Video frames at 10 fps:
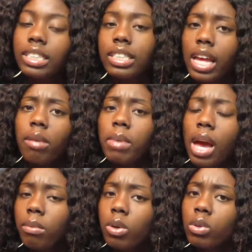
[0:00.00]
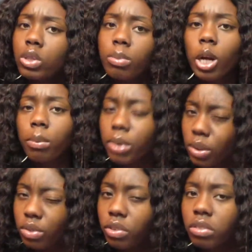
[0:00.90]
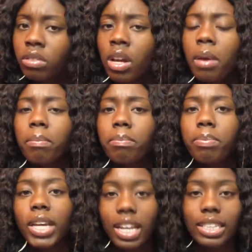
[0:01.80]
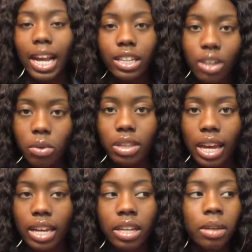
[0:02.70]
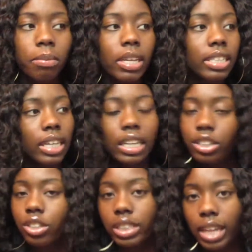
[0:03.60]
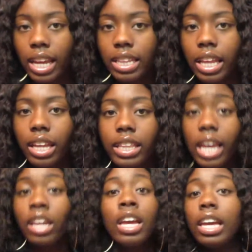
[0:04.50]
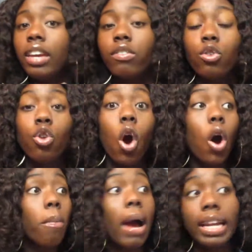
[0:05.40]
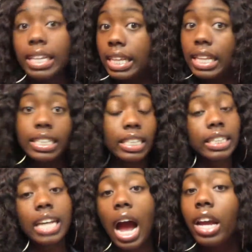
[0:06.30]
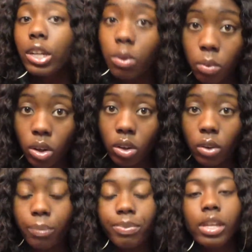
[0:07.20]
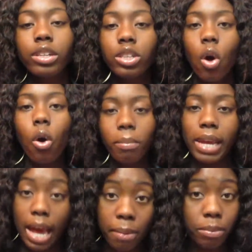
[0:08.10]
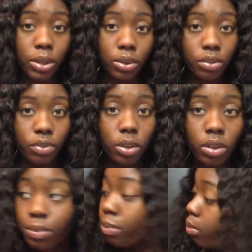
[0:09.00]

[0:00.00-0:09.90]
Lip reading: to tell me I'm cool, smart, and beautiful, because I know that, because I understand that if nobody in this entire world told me I'm beautiful,